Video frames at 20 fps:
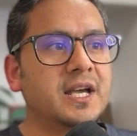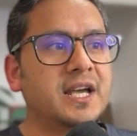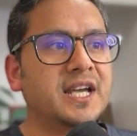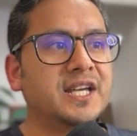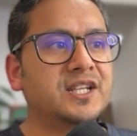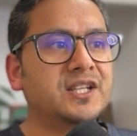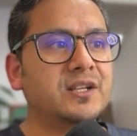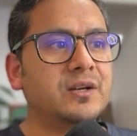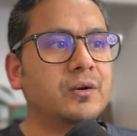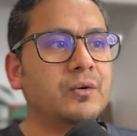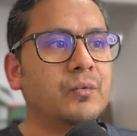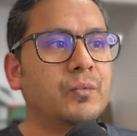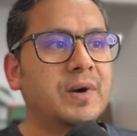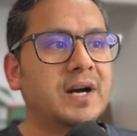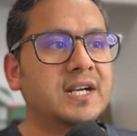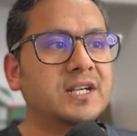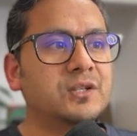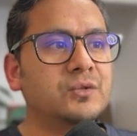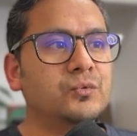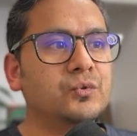And
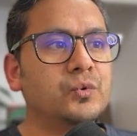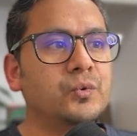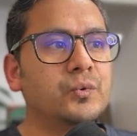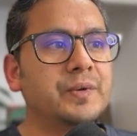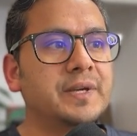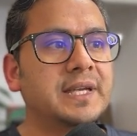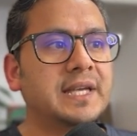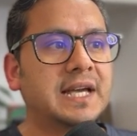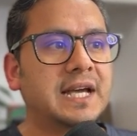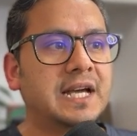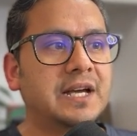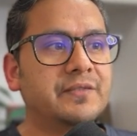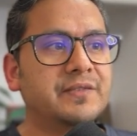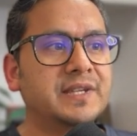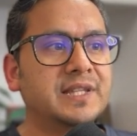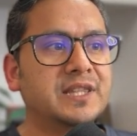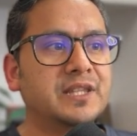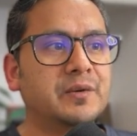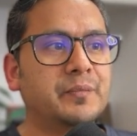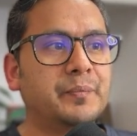what do we have
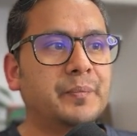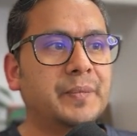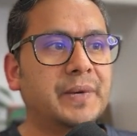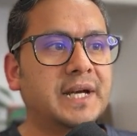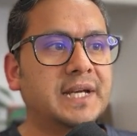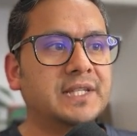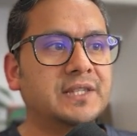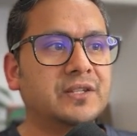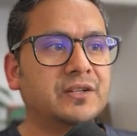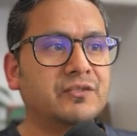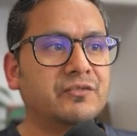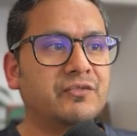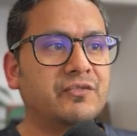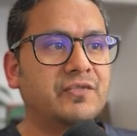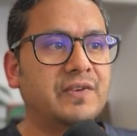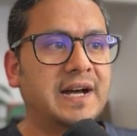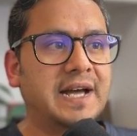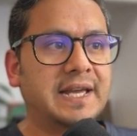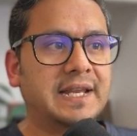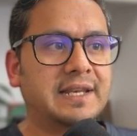in the Python
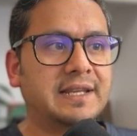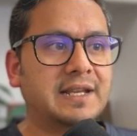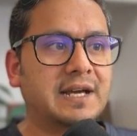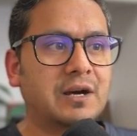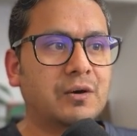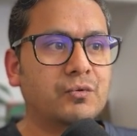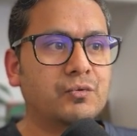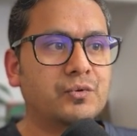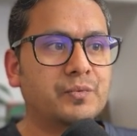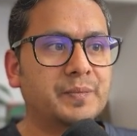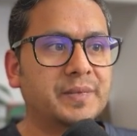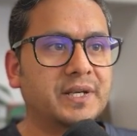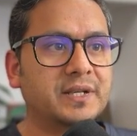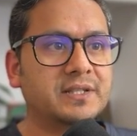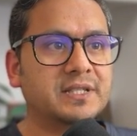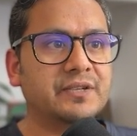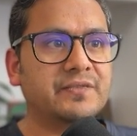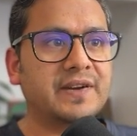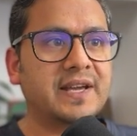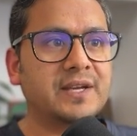file now?
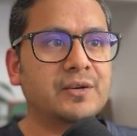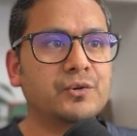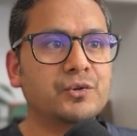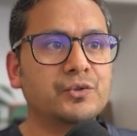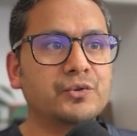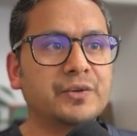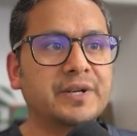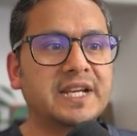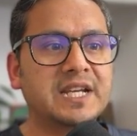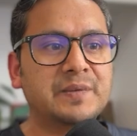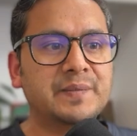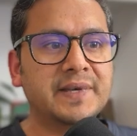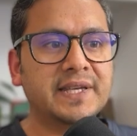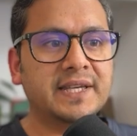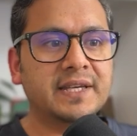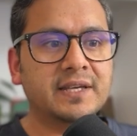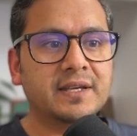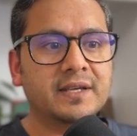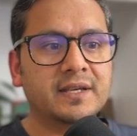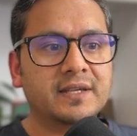Because if I go to
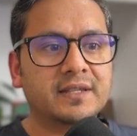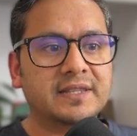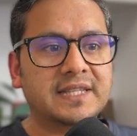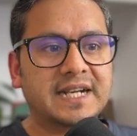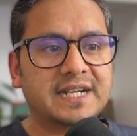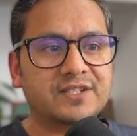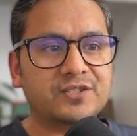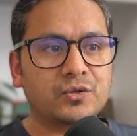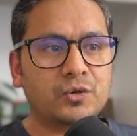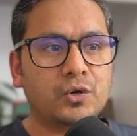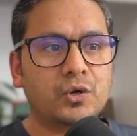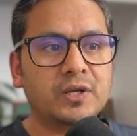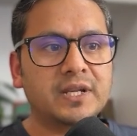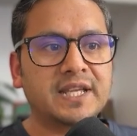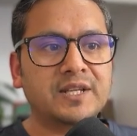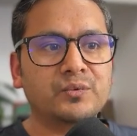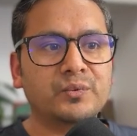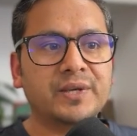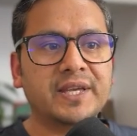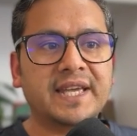readme, that's all,
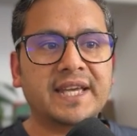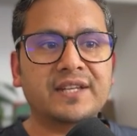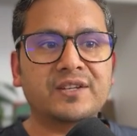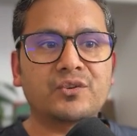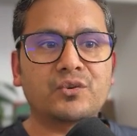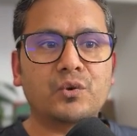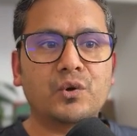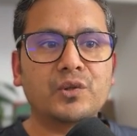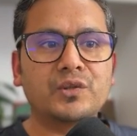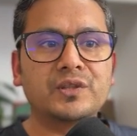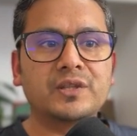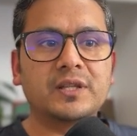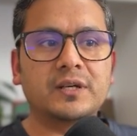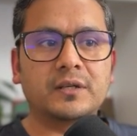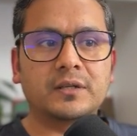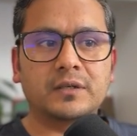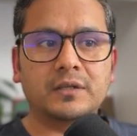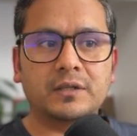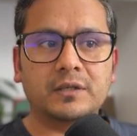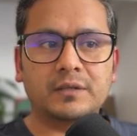and we can run
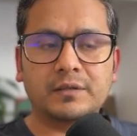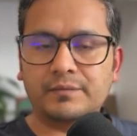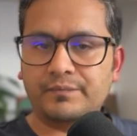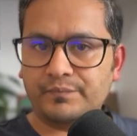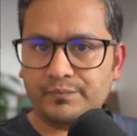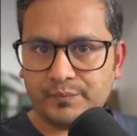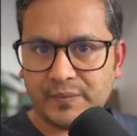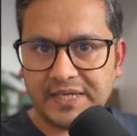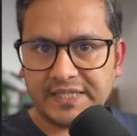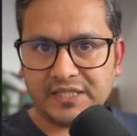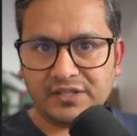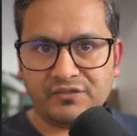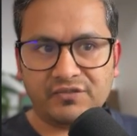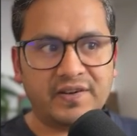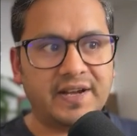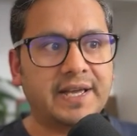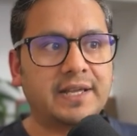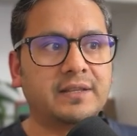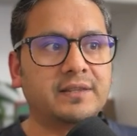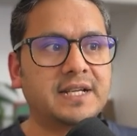the Python
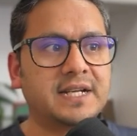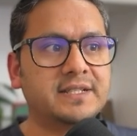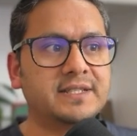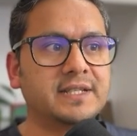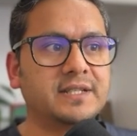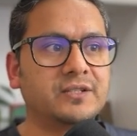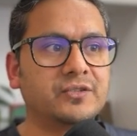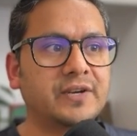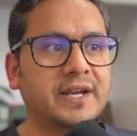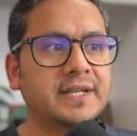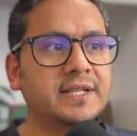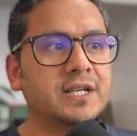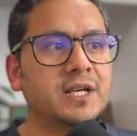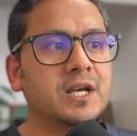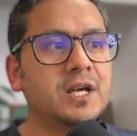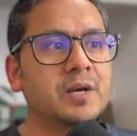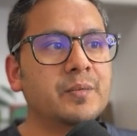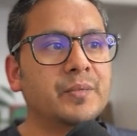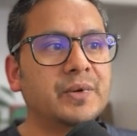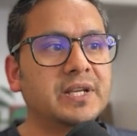file. That's it, right?
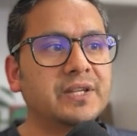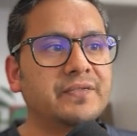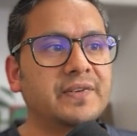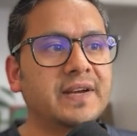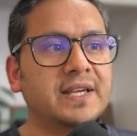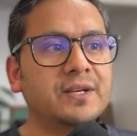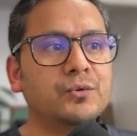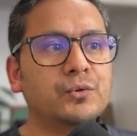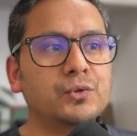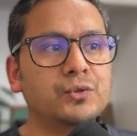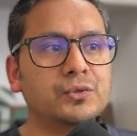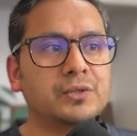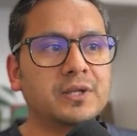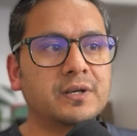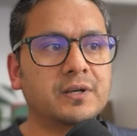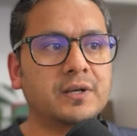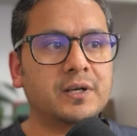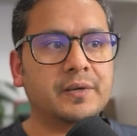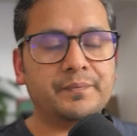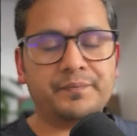But if I go to
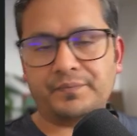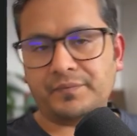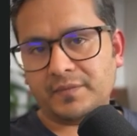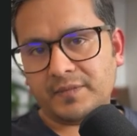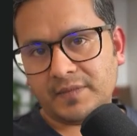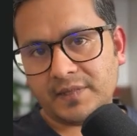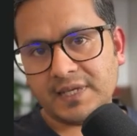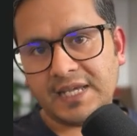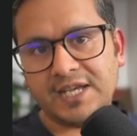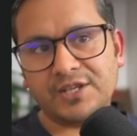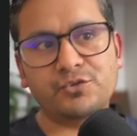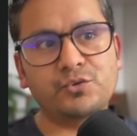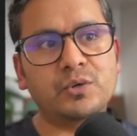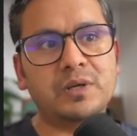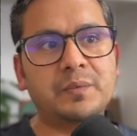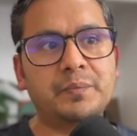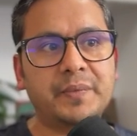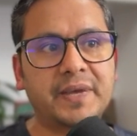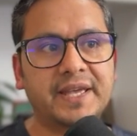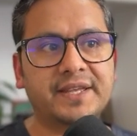the
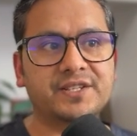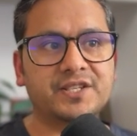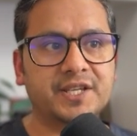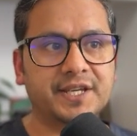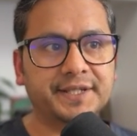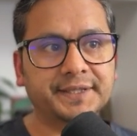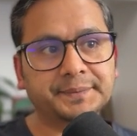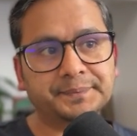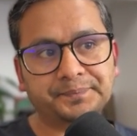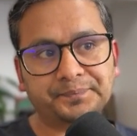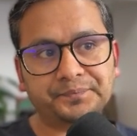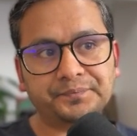actual page here,